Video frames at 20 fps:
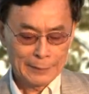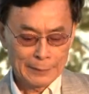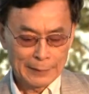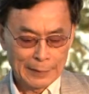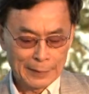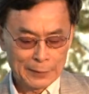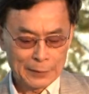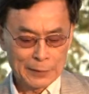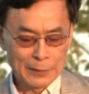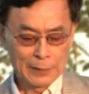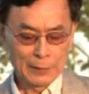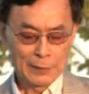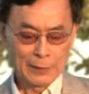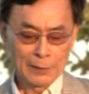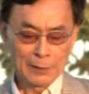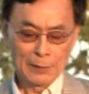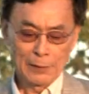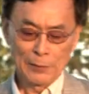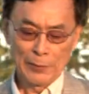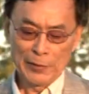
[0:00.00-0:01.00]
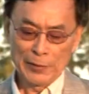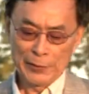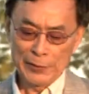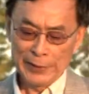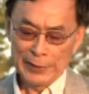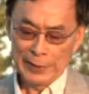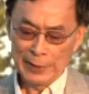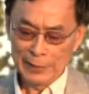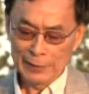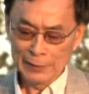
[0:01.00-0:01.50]
Dr.
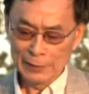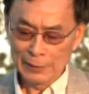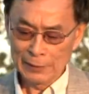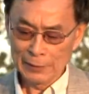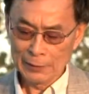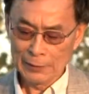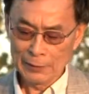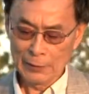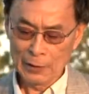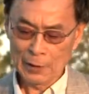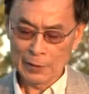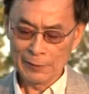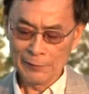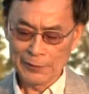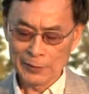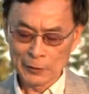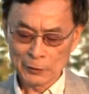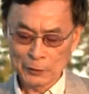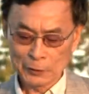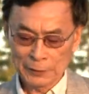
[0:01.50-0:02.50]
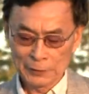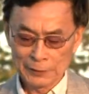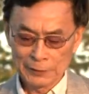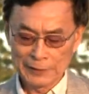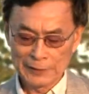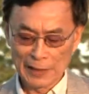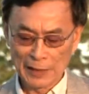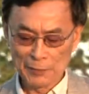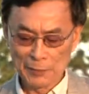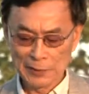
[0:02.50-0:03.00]
Marian Lokovich
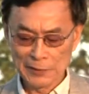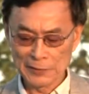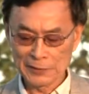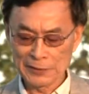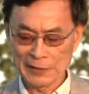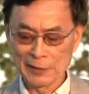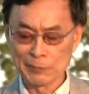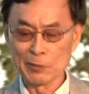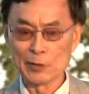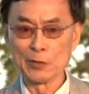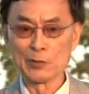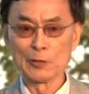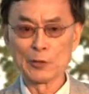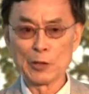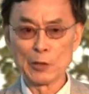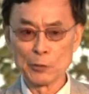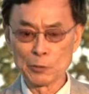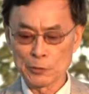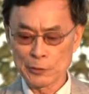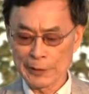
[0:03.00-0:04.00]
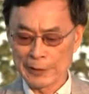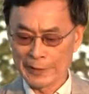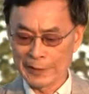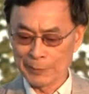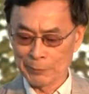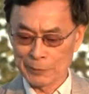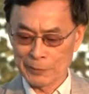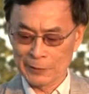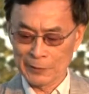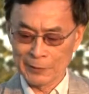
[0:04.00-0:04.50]
sent me several news
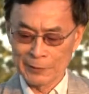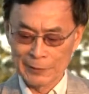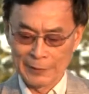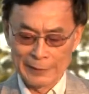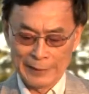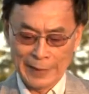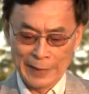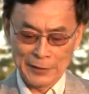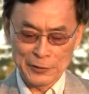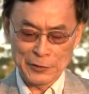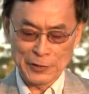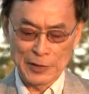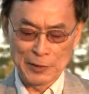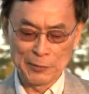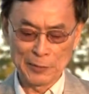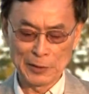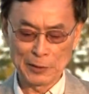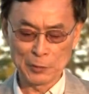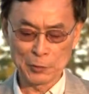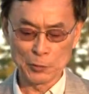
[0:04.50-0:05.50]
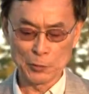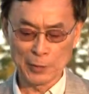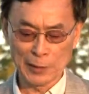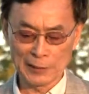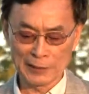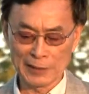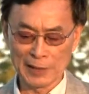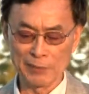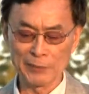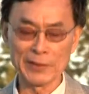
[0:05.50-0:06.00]
clips asking me to
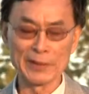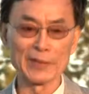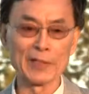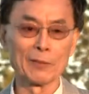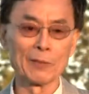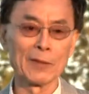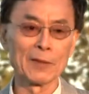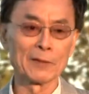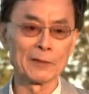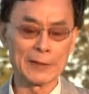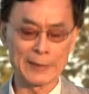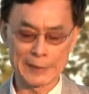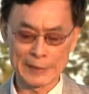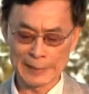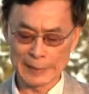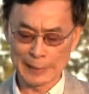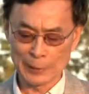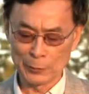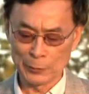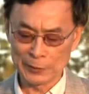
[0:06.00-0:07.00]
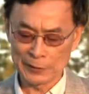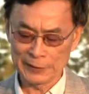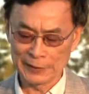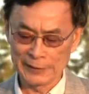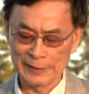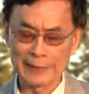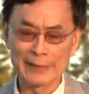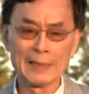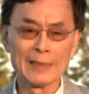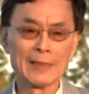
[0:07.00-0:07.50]
write something about the
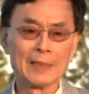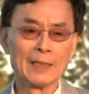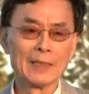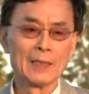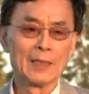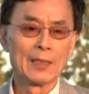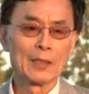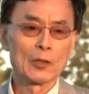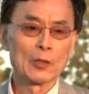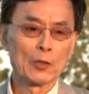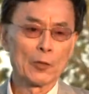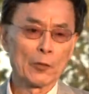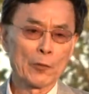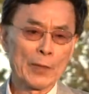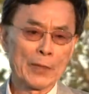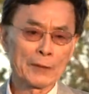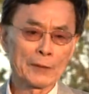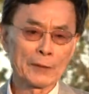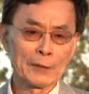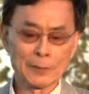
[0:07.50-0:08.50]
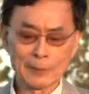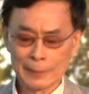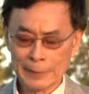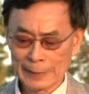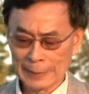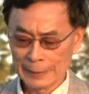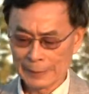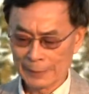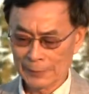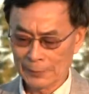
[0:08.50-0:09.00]
recent
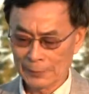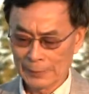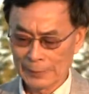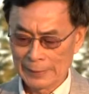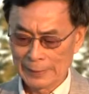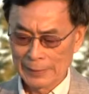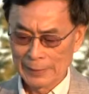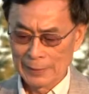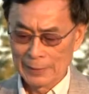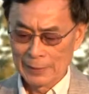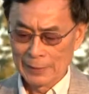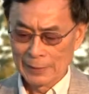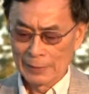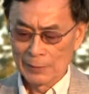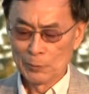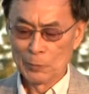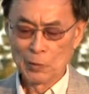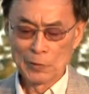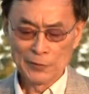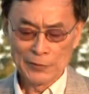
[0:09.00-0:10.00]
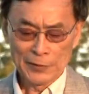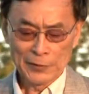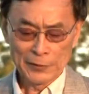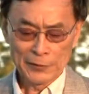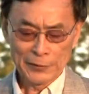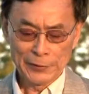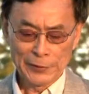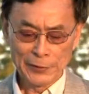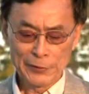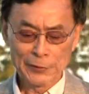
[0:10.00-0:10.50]
Colorado movie
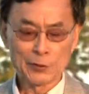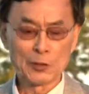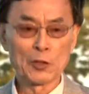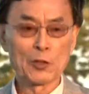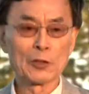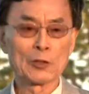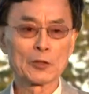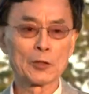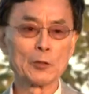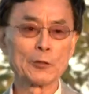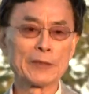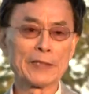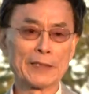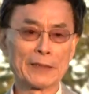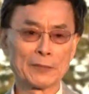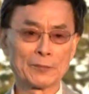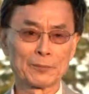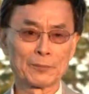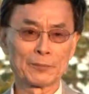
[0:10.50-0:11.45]
theater shooting.